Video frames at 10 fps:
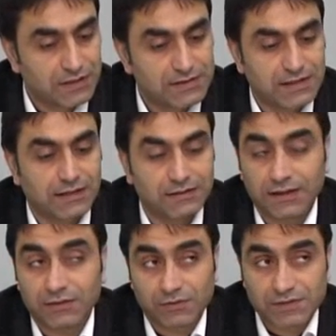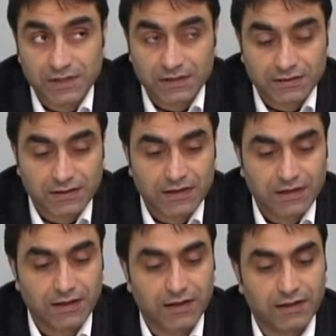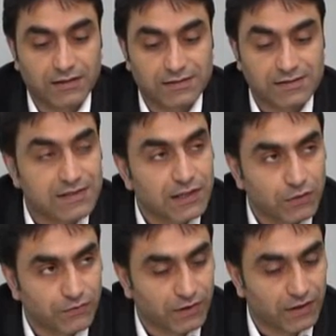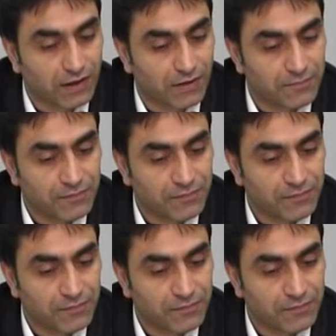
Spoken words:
and many things like that.